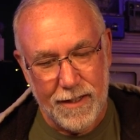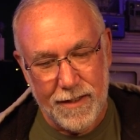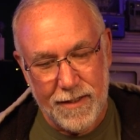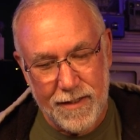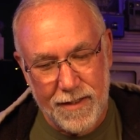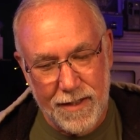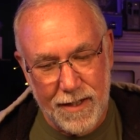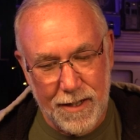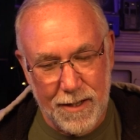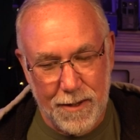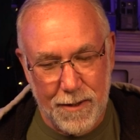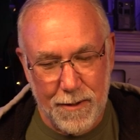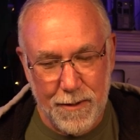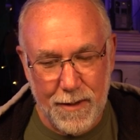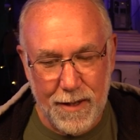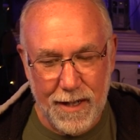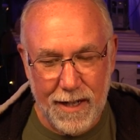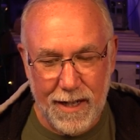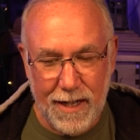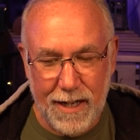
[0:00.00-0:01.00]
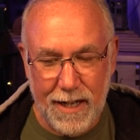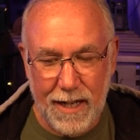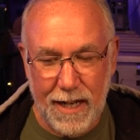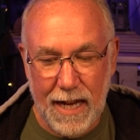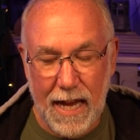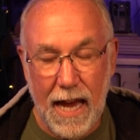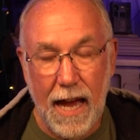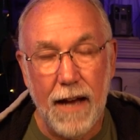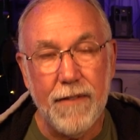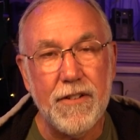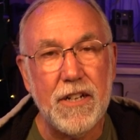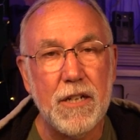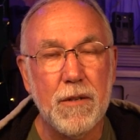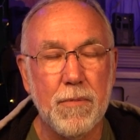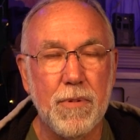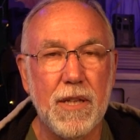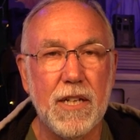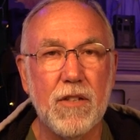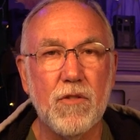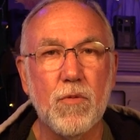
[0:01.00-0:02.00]
So have it in a
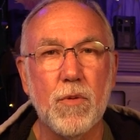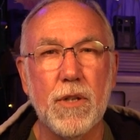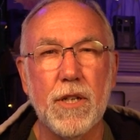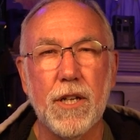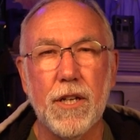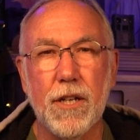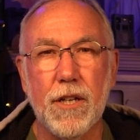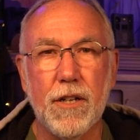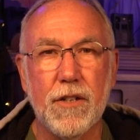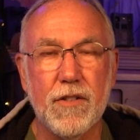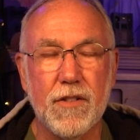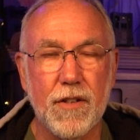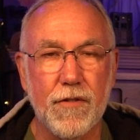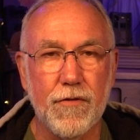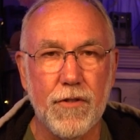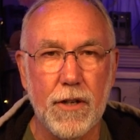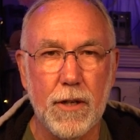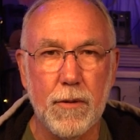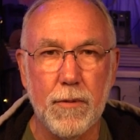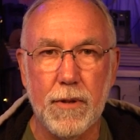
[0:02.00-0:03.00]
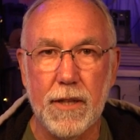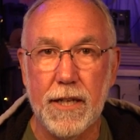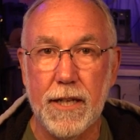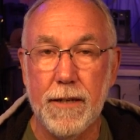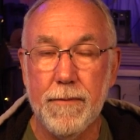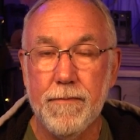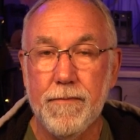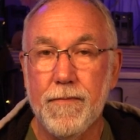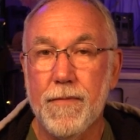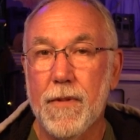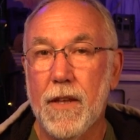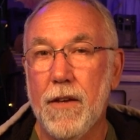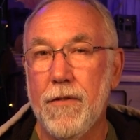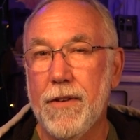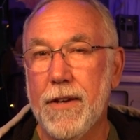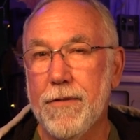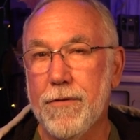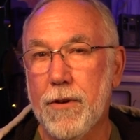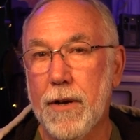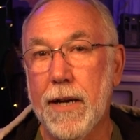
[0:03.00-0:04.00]
place where you can notice it frequently. If
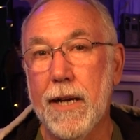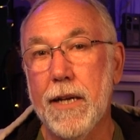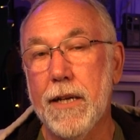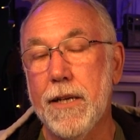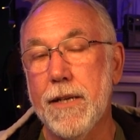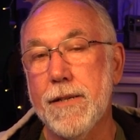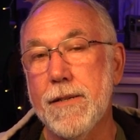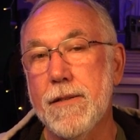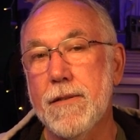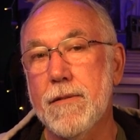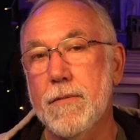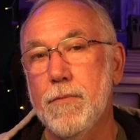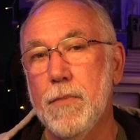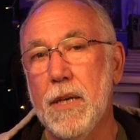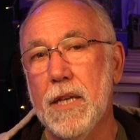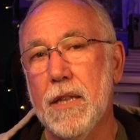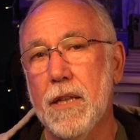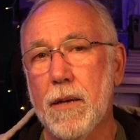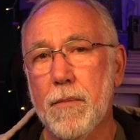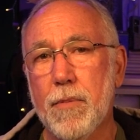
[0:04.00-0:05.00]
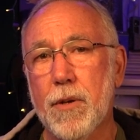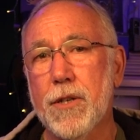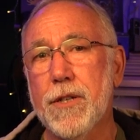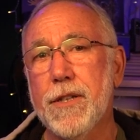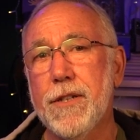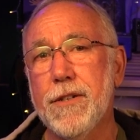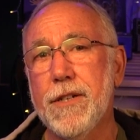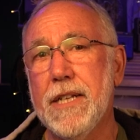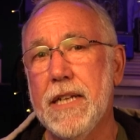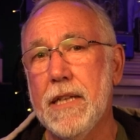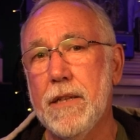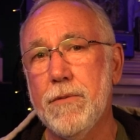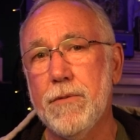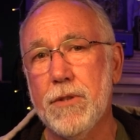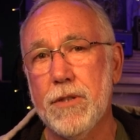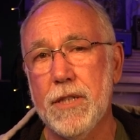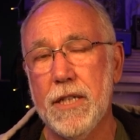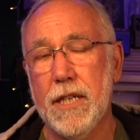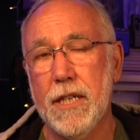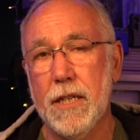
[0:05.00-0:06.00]
you have grandkids, make that part of their daily
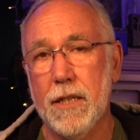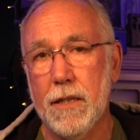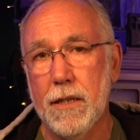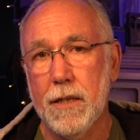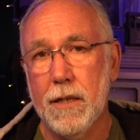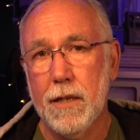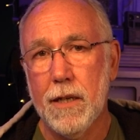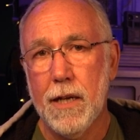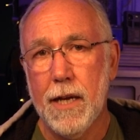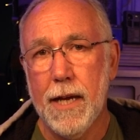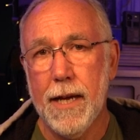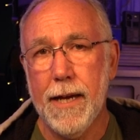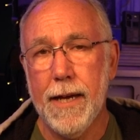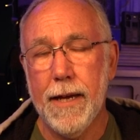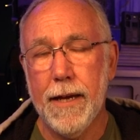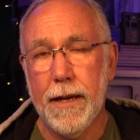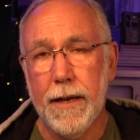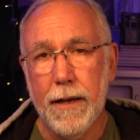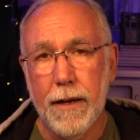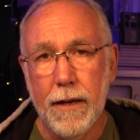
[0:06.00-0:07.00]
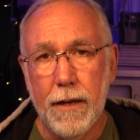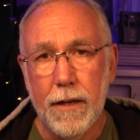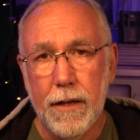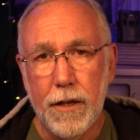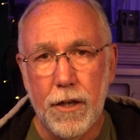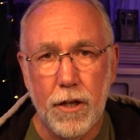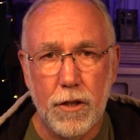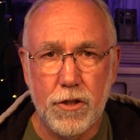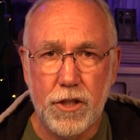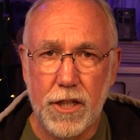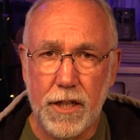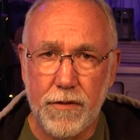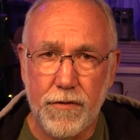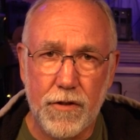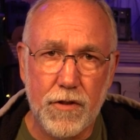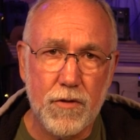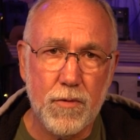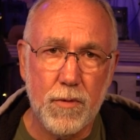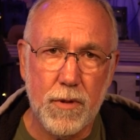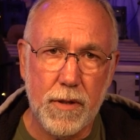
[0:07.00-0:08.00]
routine. Hey, go check
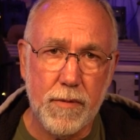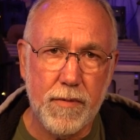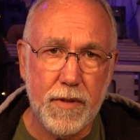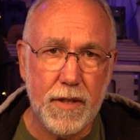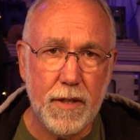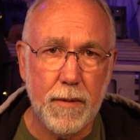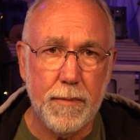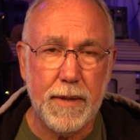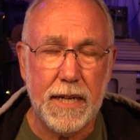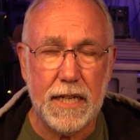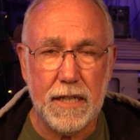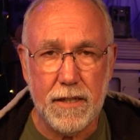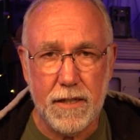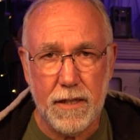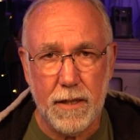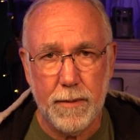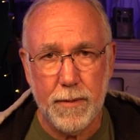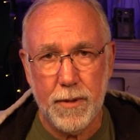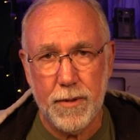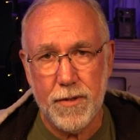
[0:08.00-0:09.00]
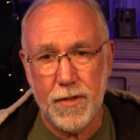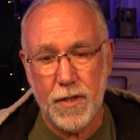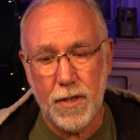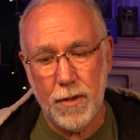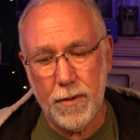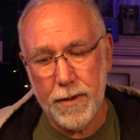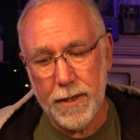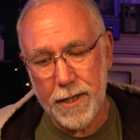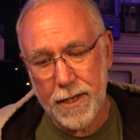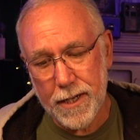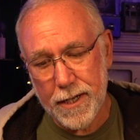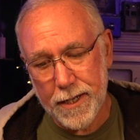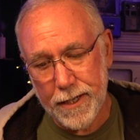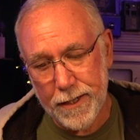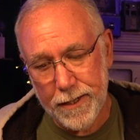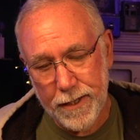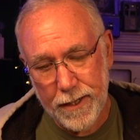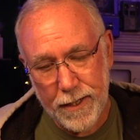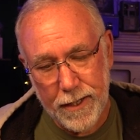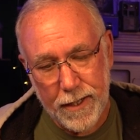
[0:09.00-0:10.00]
for swarms and come back and tell me what's going on.